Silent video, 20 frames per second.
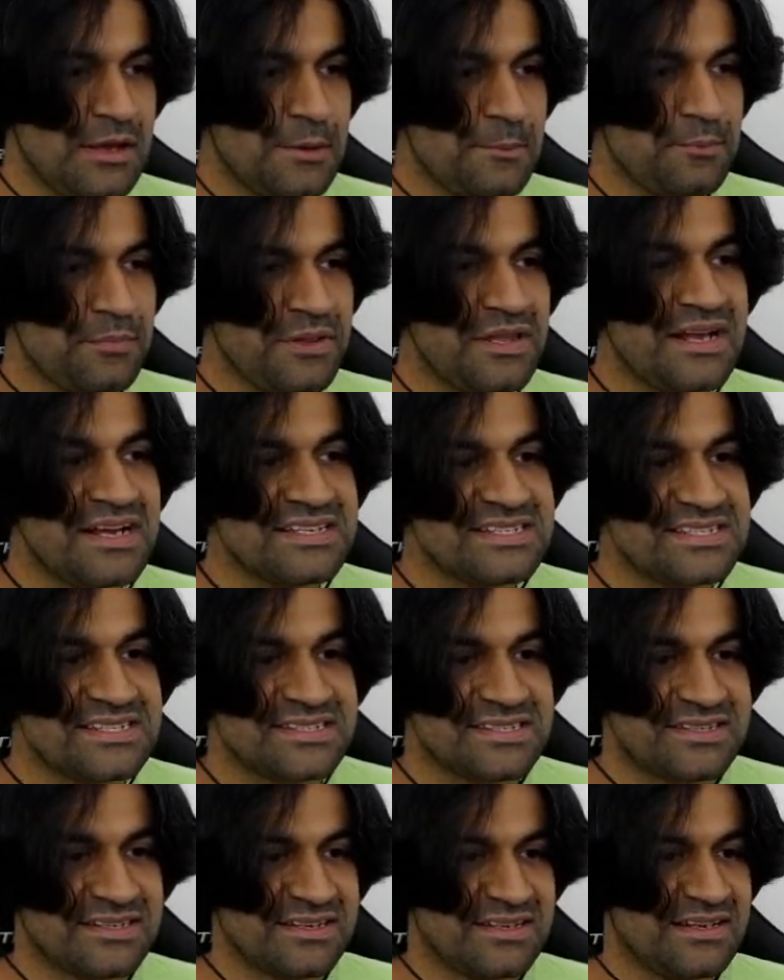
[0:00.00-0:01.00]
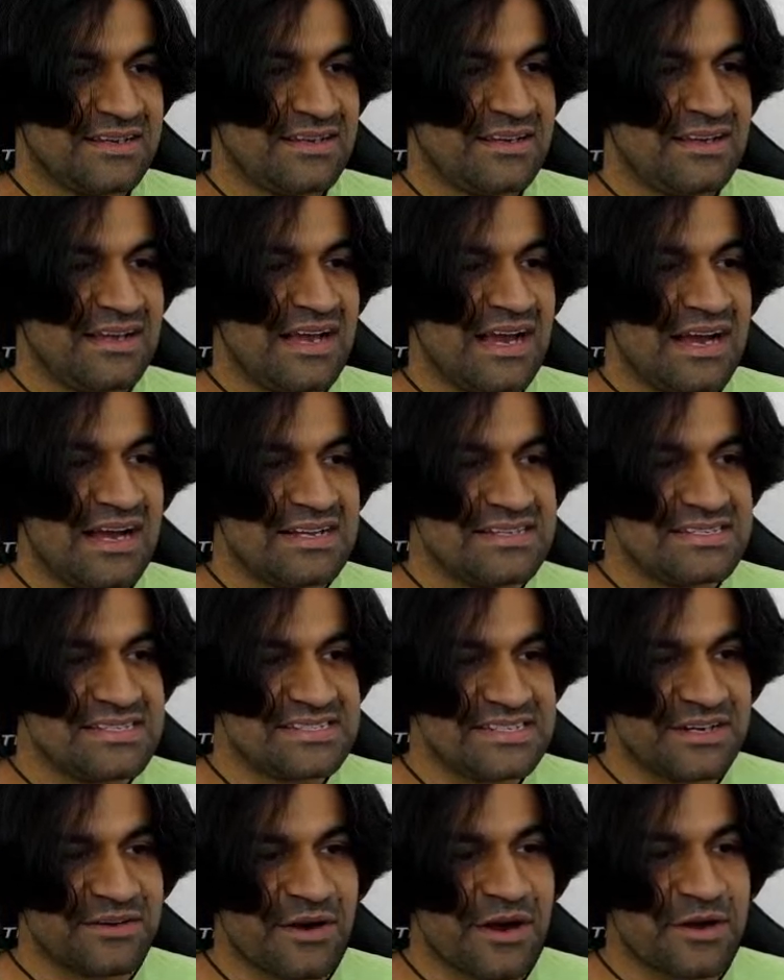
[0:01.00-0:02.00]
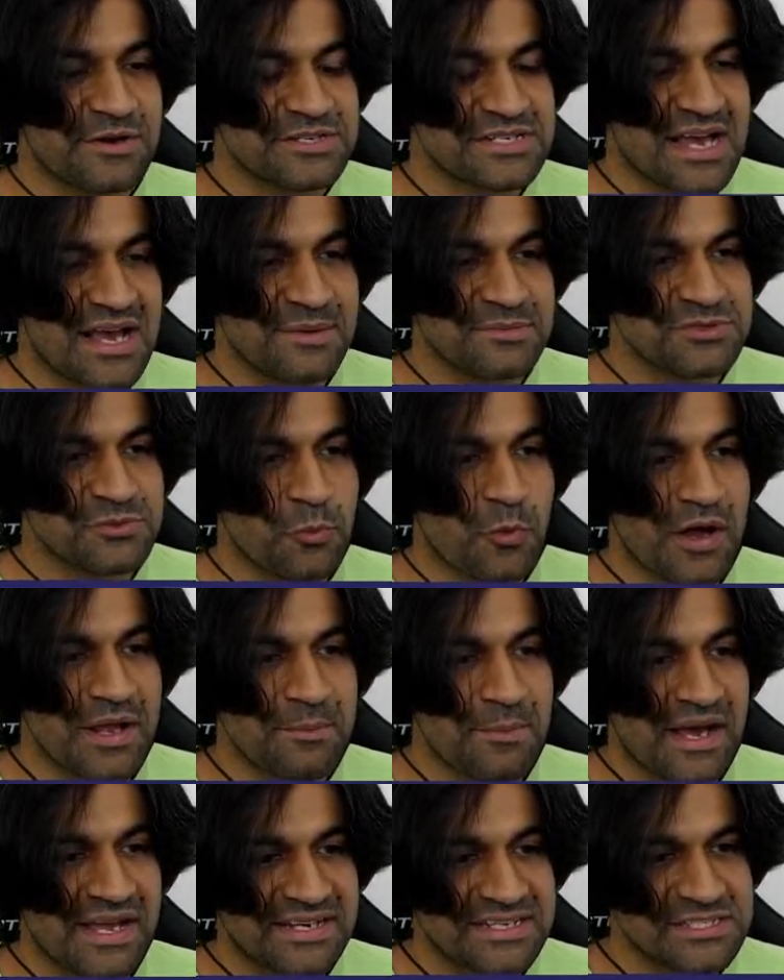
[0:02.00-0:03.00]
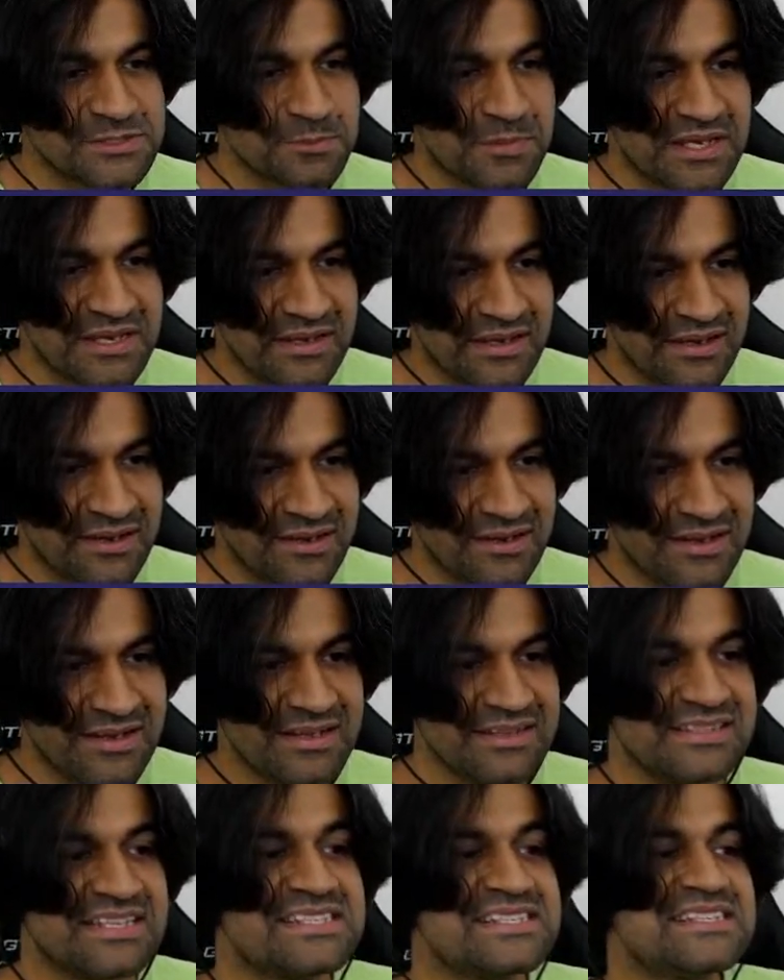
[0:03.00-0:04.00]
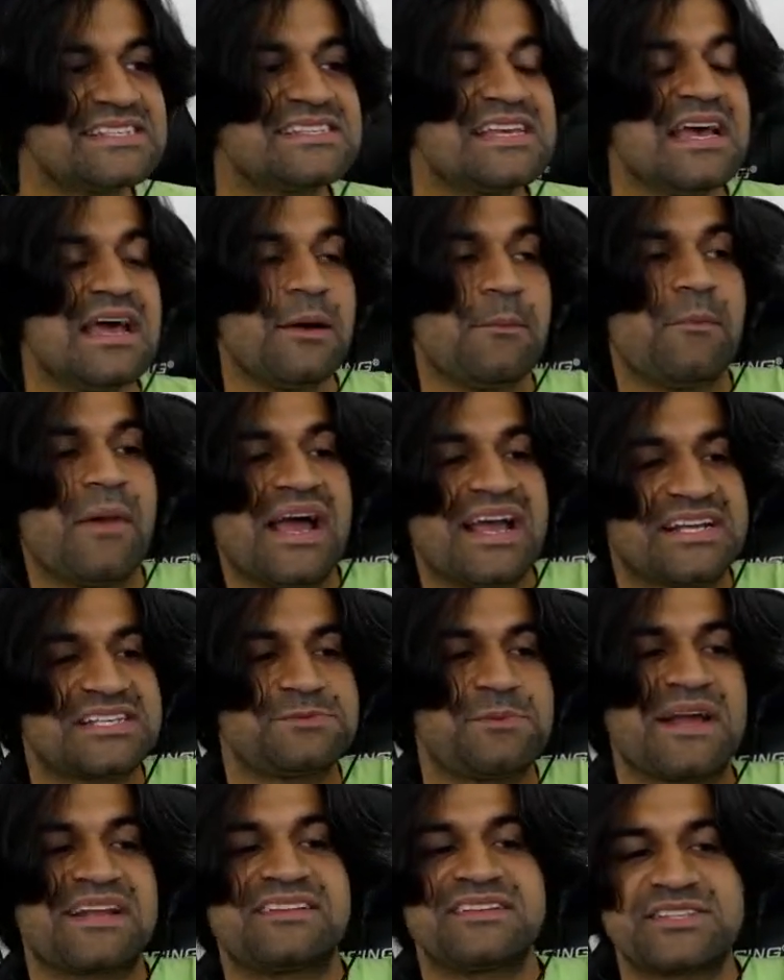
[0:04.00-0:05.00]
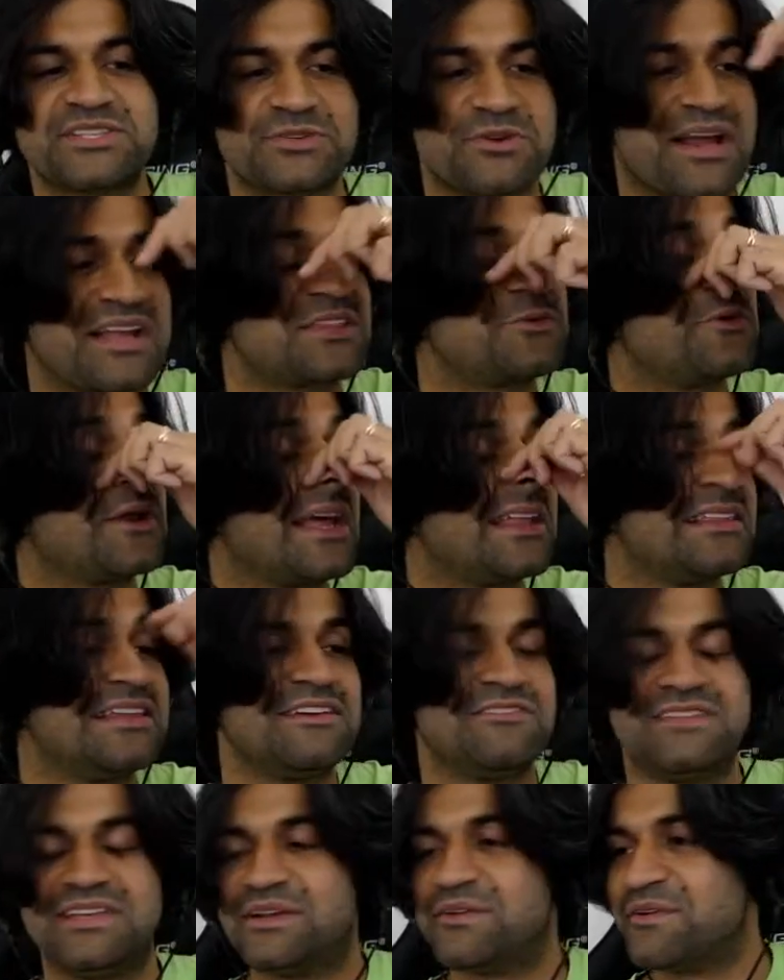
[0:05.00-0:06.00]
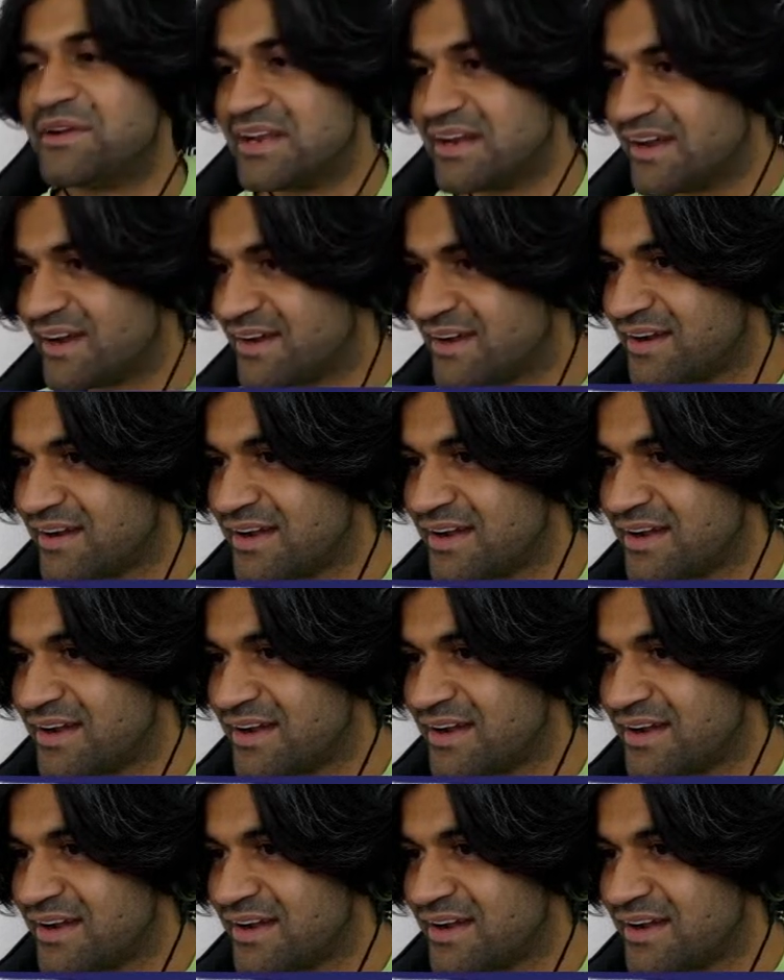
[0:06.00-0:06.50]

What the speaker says: plus 0 times 1 minus P, this is my expected strength when I leave the arena,